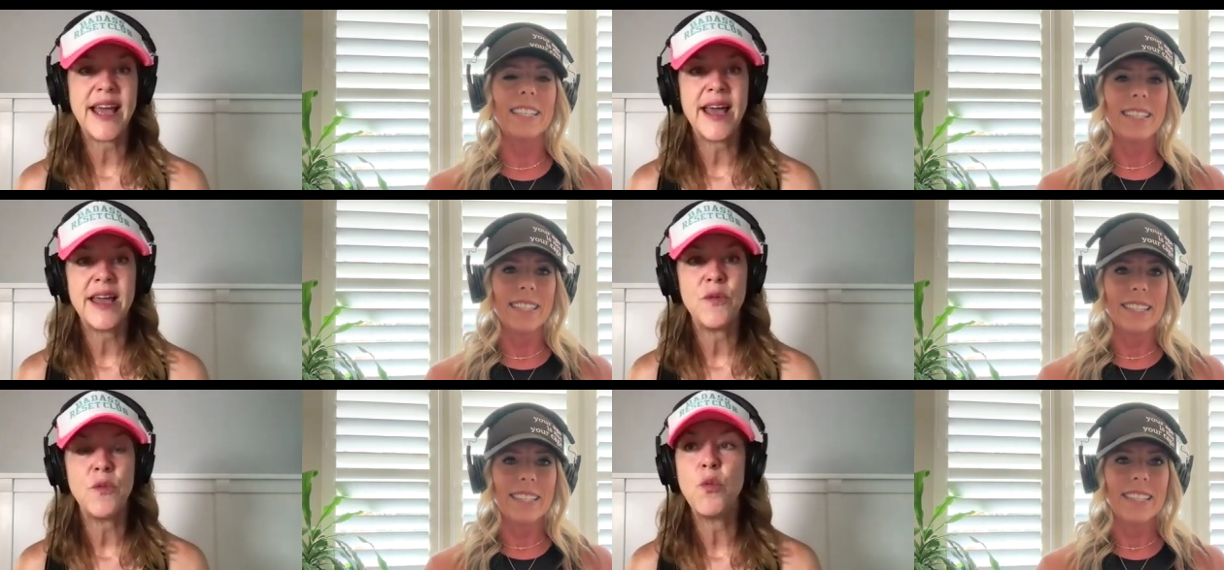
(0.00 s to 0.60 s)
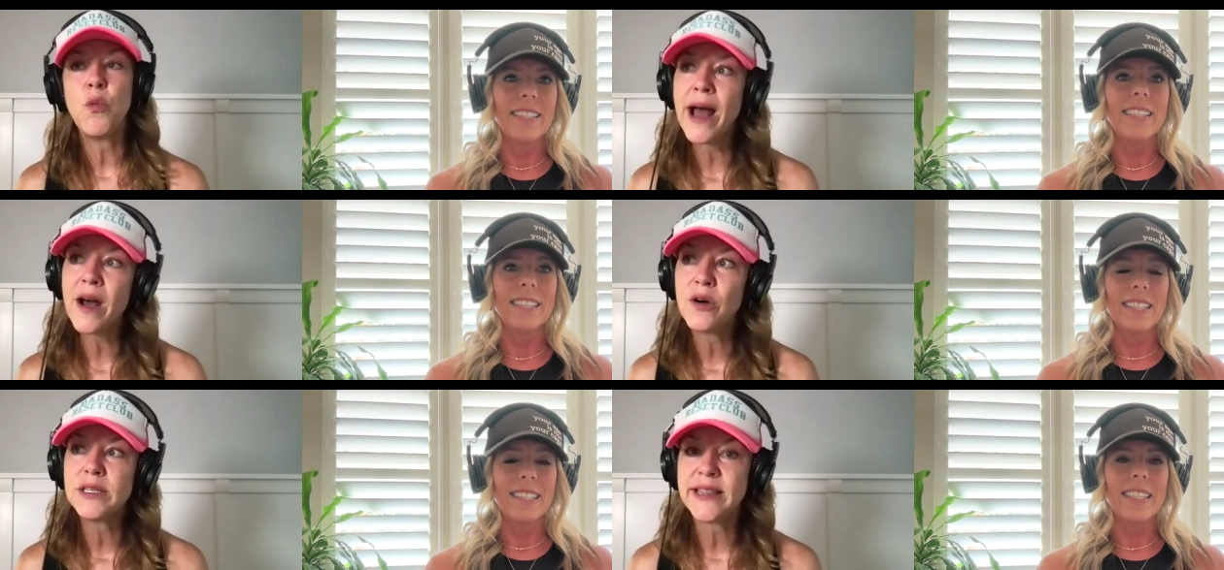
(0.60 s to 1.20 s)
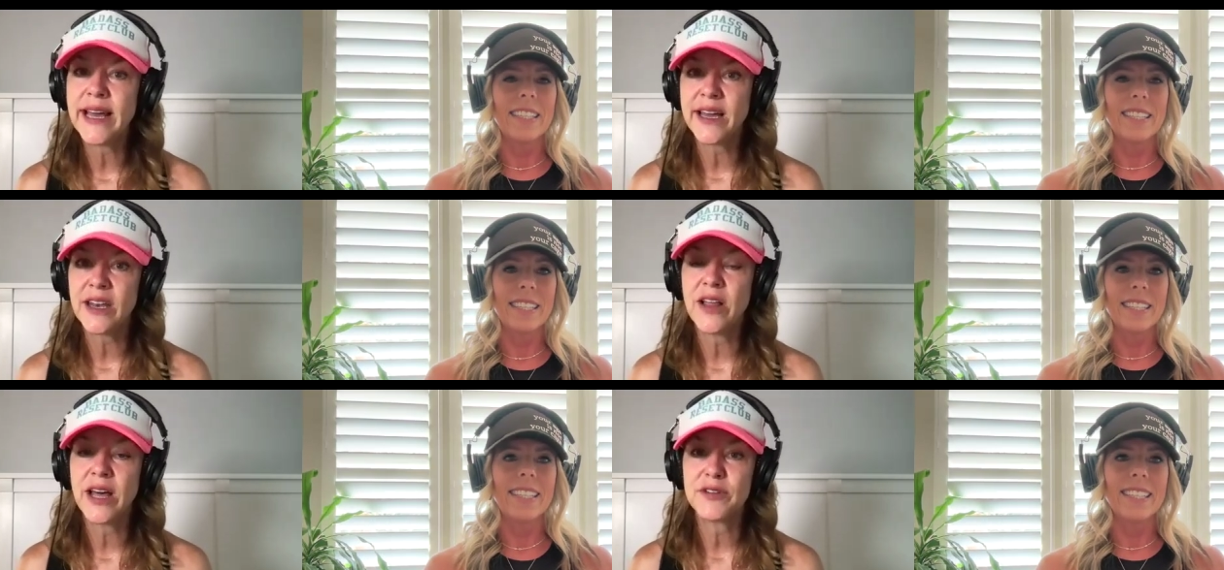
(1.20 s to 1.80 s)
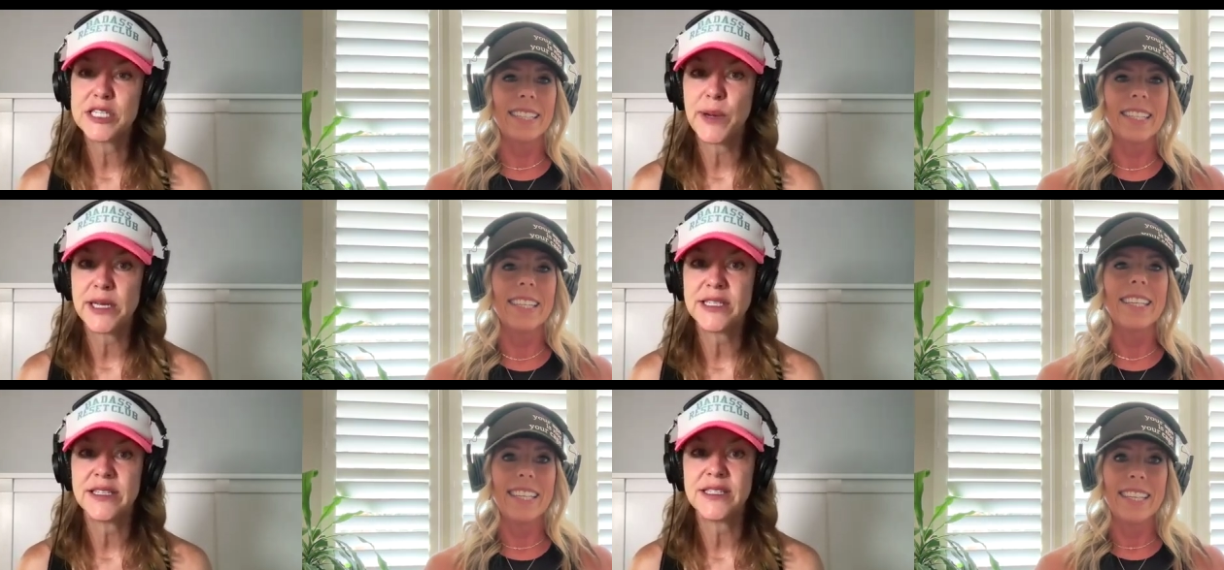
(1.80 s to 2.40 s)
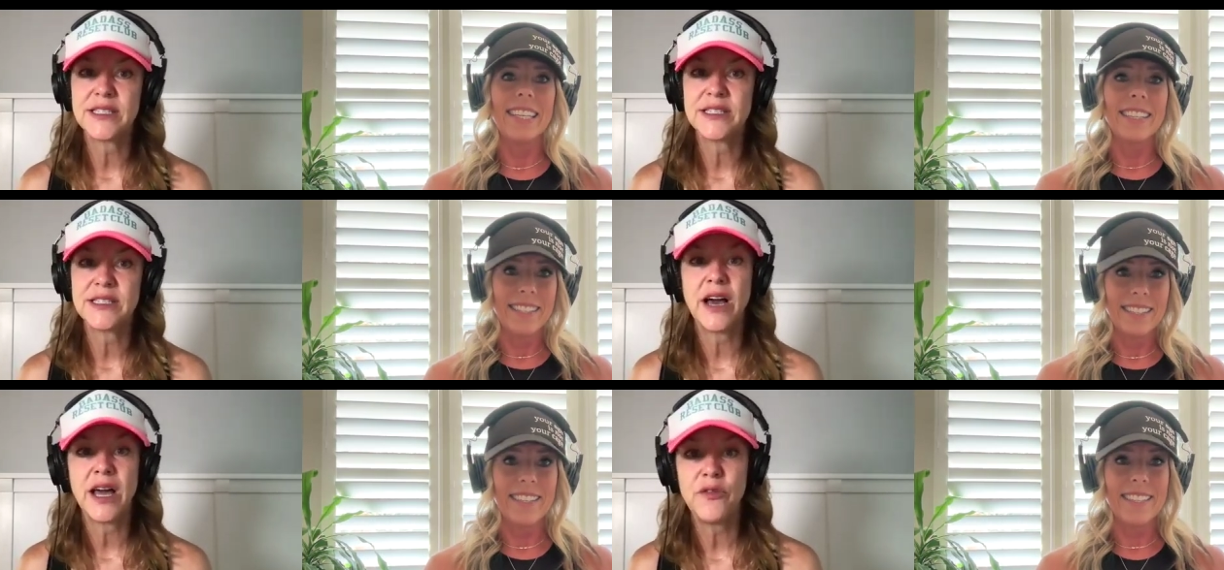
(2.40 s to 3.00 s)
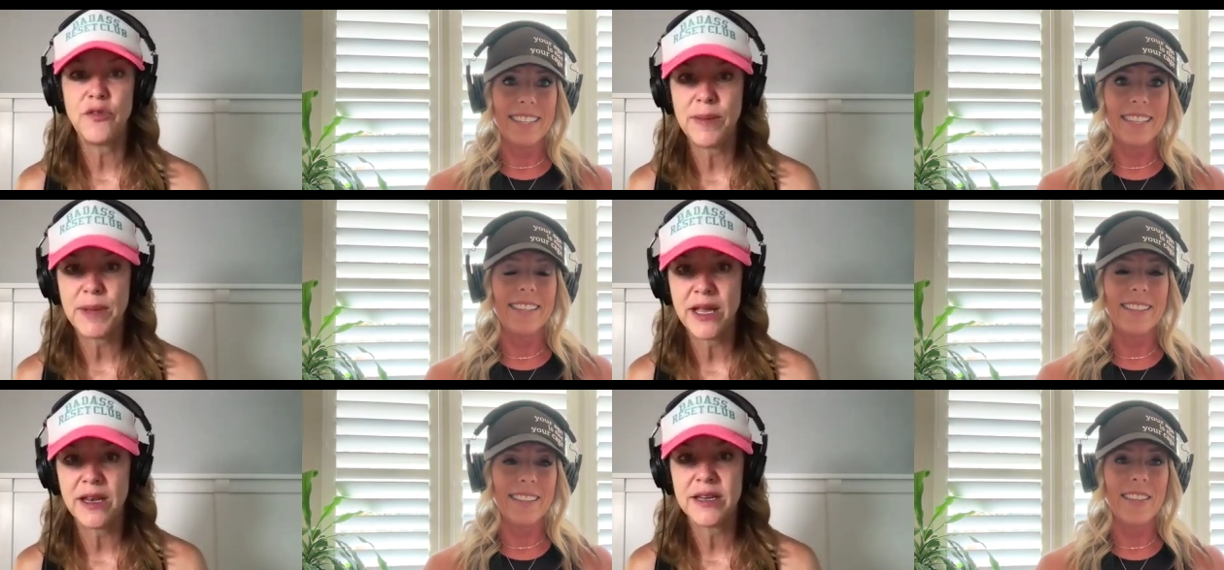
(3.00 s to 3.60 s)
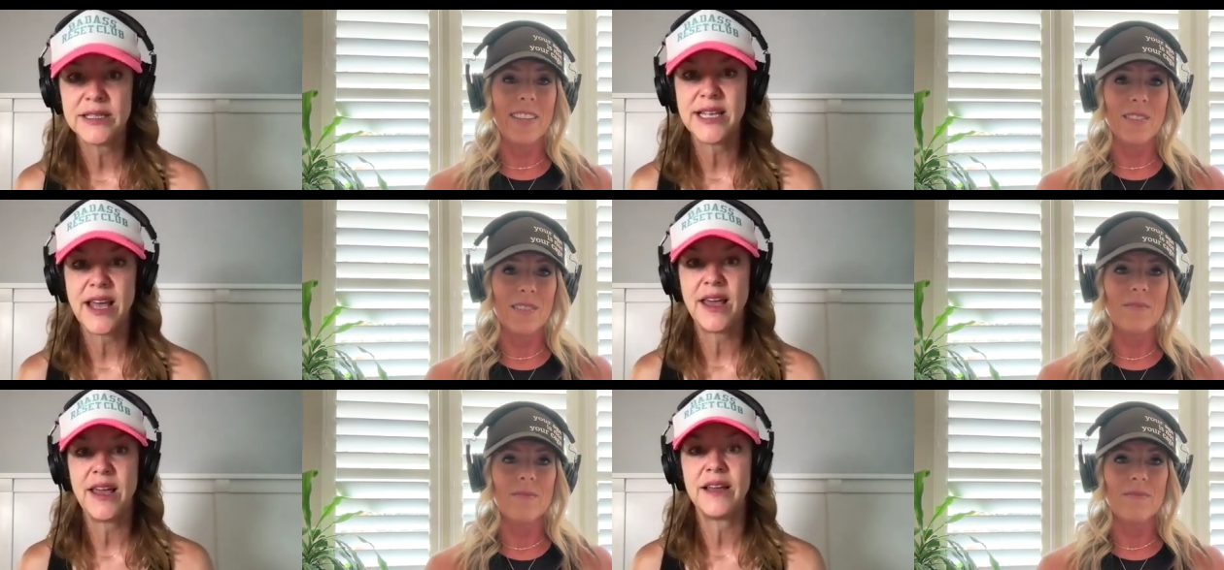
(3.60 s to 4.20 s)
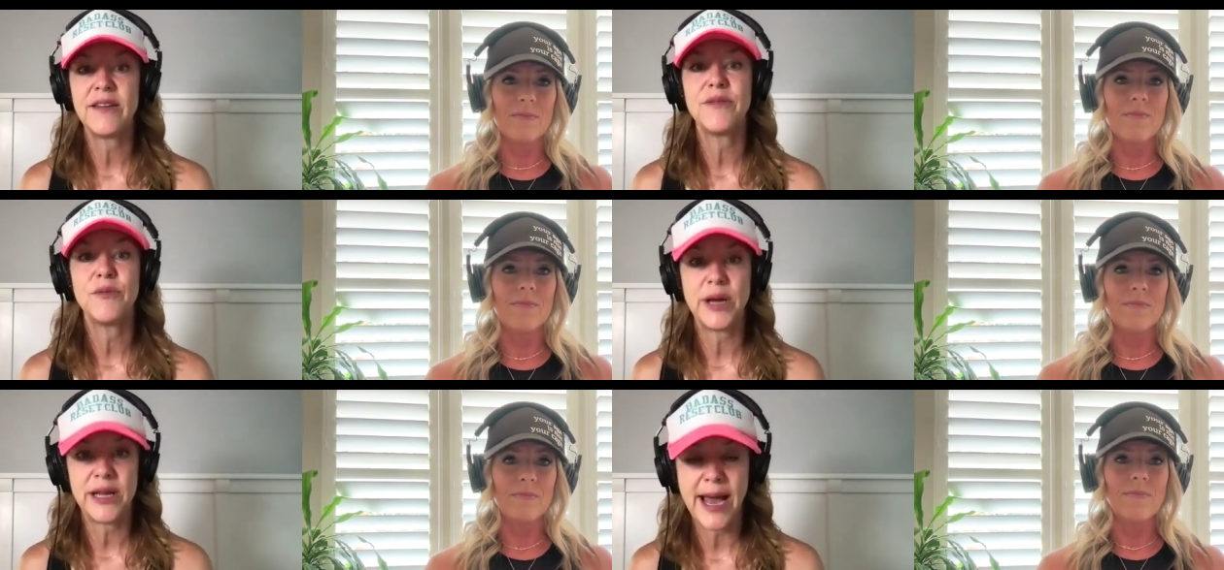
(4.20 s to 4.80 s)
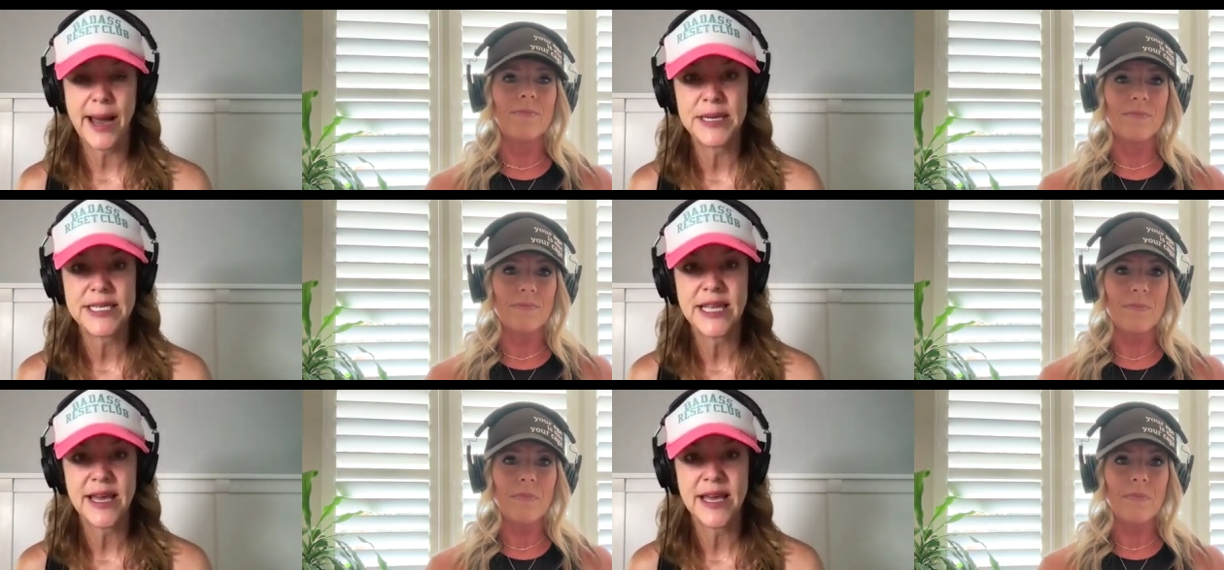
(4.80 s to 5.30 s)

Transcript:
Speaker 1: And wow, did that get a lot of responses? A lot of women saying what happened to